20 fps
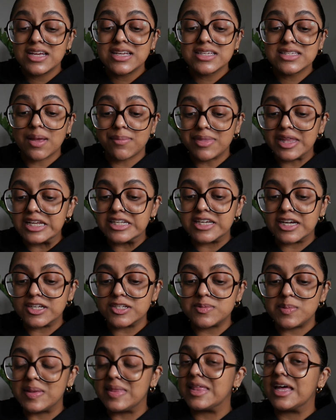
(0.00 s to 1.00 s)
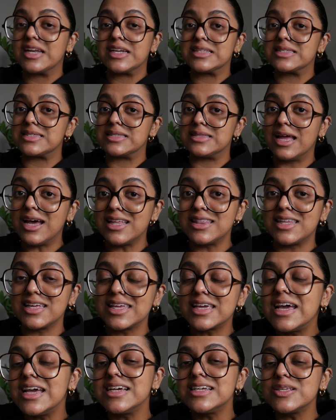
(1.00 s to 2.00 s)
Something tells me that it's not the
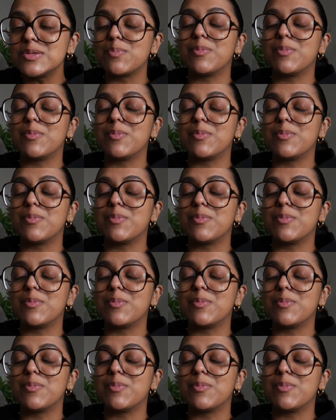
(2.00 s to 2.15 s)
case,